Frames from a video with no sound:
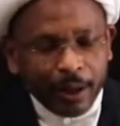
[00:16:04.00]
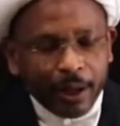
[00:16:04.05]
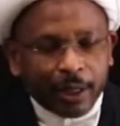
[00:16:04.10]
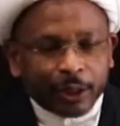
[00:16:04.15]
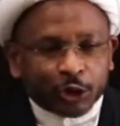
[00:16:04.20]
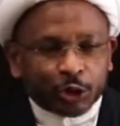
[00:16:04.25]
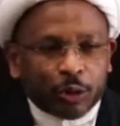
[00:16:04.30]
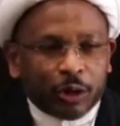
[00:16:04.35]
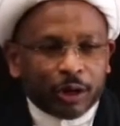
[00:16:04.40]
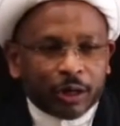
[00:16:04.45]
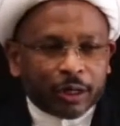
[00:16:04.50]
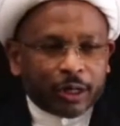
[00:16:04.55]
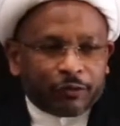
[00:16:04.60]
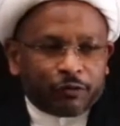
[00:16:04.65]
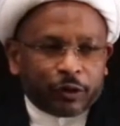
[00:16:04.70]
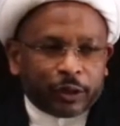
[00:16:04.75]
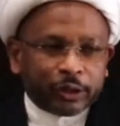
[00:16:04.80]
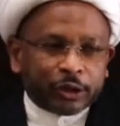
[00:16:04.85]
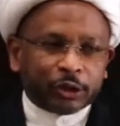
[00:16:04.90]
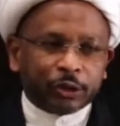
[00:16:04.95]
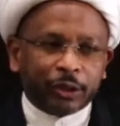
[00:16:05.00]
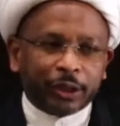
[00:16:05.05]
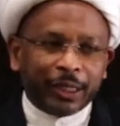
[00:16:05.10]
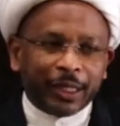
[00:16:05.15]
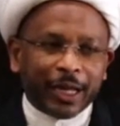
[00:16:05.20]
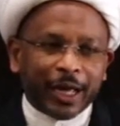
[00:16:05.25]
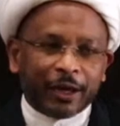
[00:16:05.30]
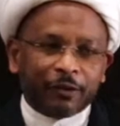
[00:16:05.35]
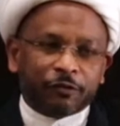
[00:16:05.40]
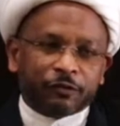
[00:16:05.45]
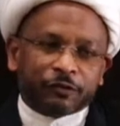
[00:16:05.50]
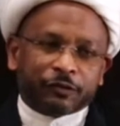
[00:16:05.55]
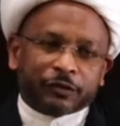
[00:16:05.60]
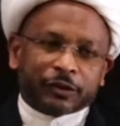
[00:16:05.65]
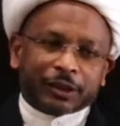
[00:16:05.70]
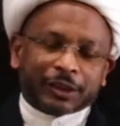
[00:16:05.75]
So, our first Good Life